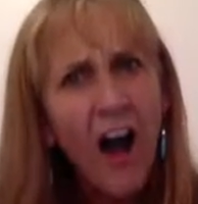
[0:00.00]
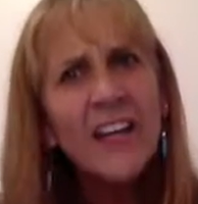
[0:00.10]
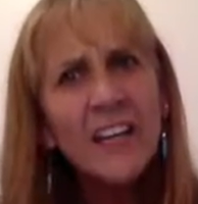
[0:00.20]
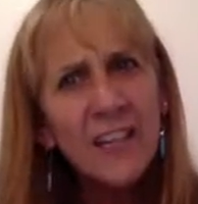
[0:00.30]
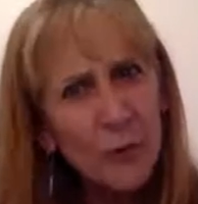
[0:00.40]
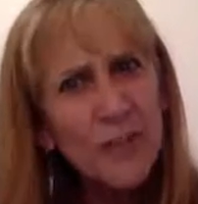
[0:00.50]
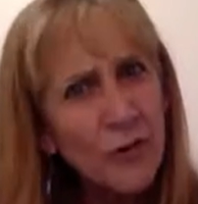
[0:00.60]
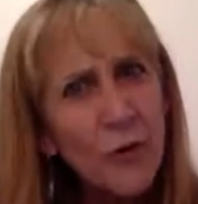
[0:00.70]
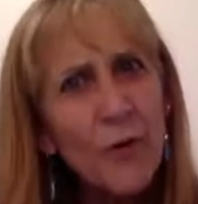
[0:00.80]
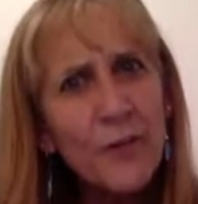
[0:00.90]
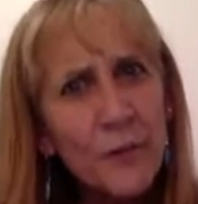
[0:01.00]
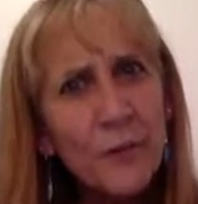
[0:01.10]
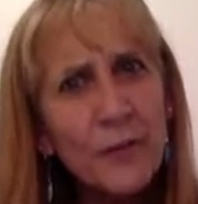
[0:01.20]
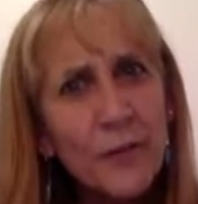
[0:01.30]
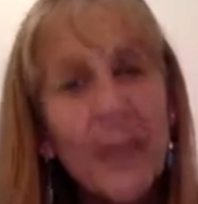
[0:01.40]
I hear what you're going
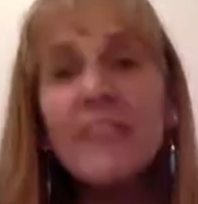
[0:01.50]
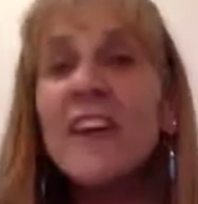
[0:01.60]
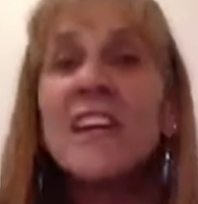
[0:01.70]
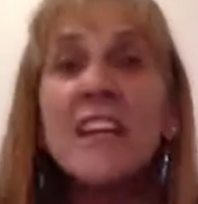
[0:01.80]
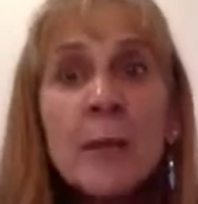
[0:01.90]
through. And they can